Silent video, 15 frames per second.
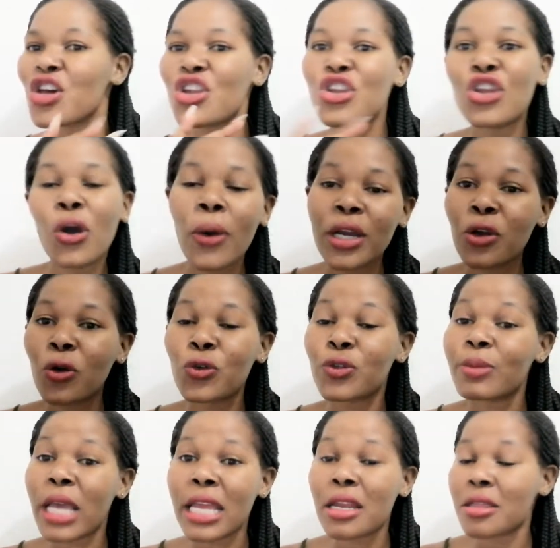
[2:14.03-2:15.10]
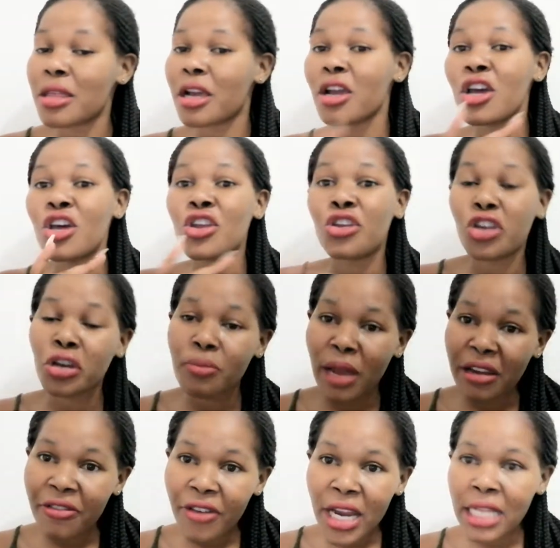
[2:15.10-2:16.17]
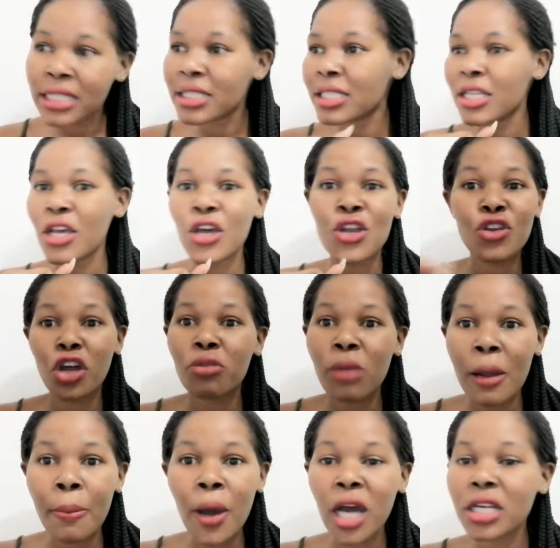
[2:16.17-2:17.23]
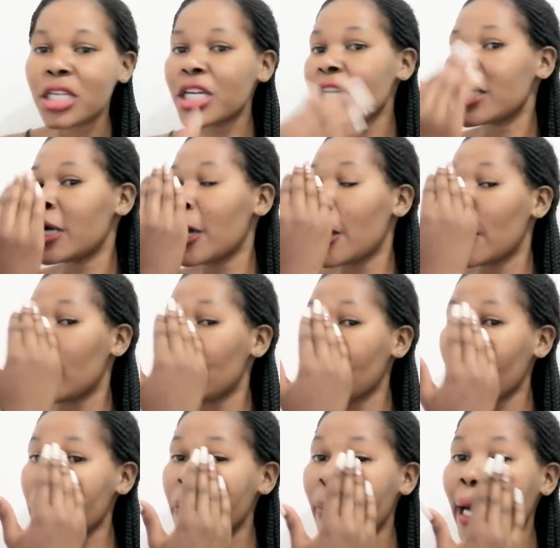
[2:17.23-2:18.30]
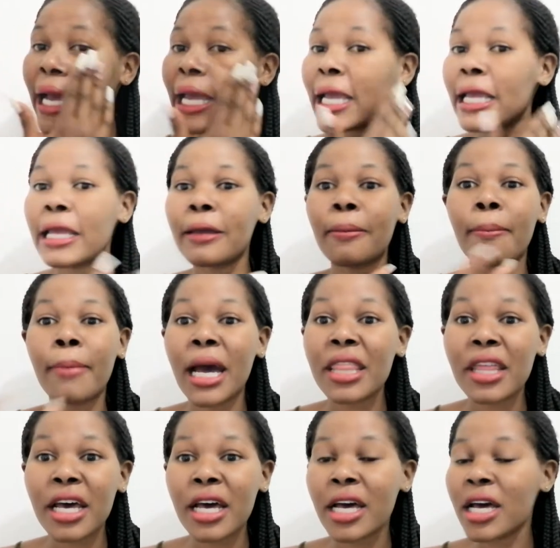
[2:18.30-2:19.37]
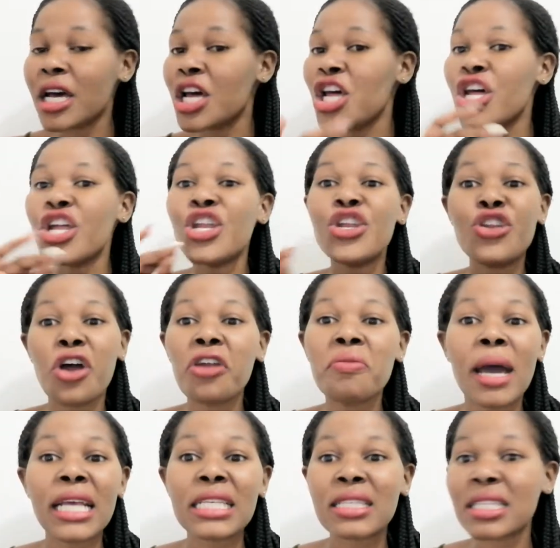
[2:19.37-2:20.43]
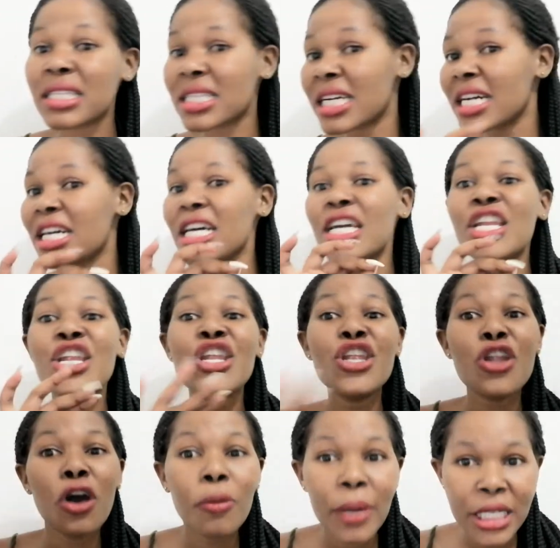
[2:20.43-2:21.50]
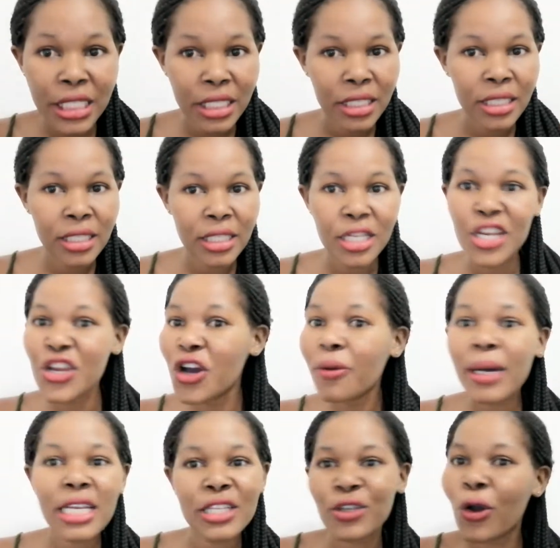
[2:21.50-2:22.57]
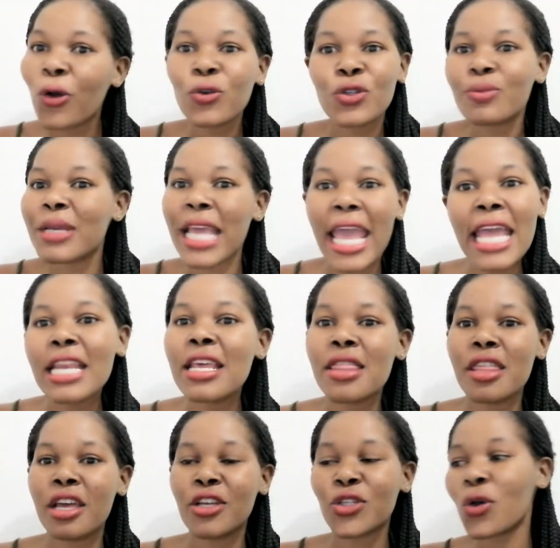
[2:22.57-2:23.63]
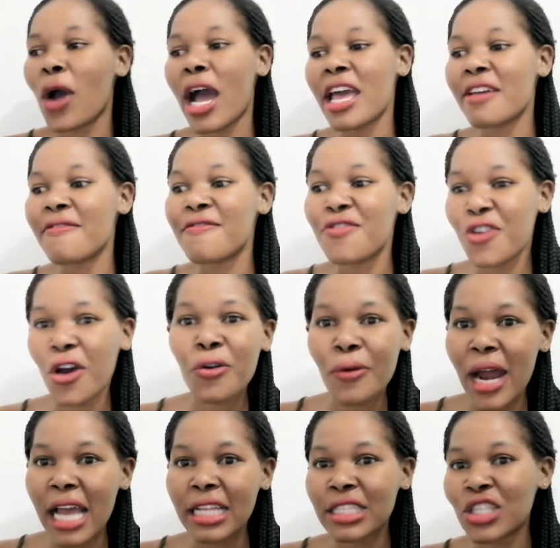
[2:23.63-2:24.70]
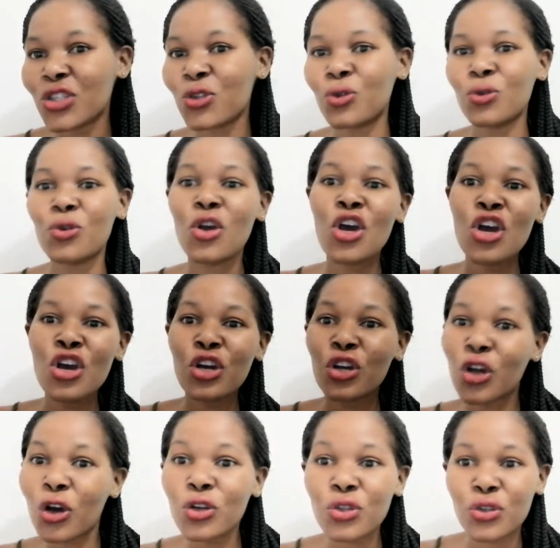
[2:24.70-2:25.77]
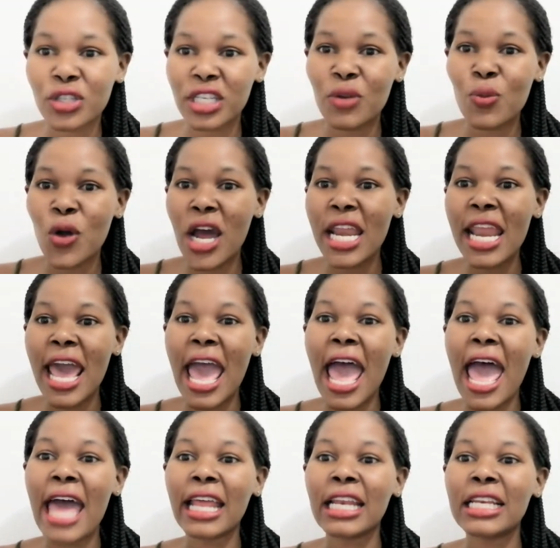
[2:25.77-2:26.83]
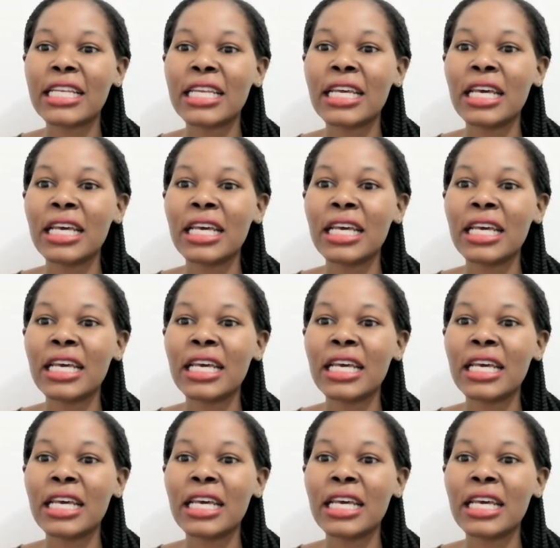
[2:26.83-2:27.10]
No one owes me anything. Not my friends, not my partner, not my mother, not my sister, nobody. Nobody owes me anything. So I have no right to go to someone and,